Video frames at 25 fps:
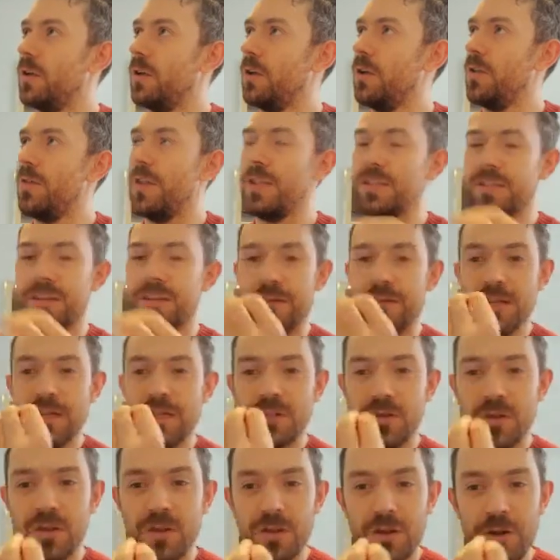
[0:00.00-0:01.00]

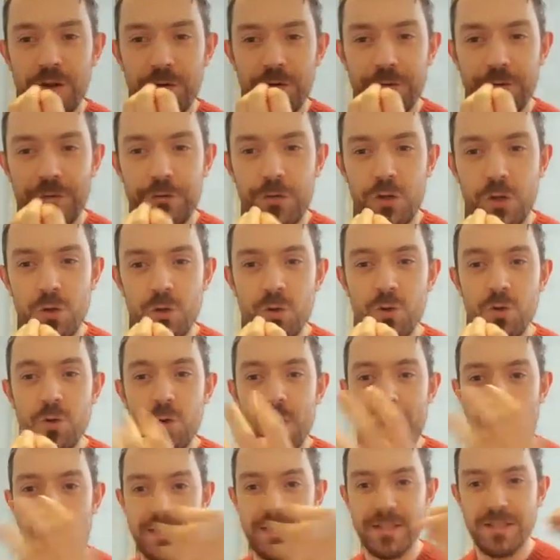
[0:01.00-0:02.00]
There's
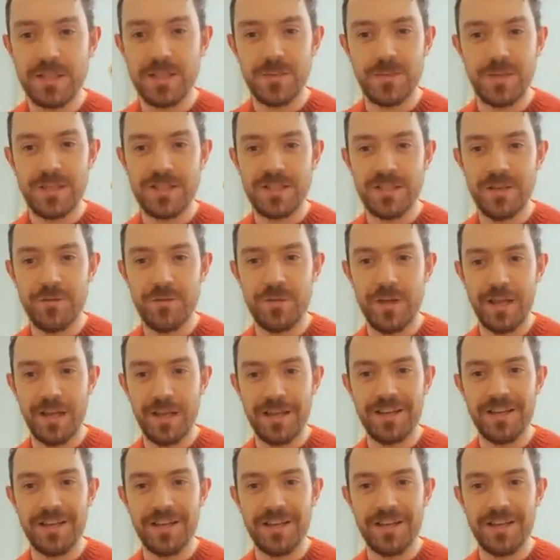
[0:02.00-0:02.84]
few and specific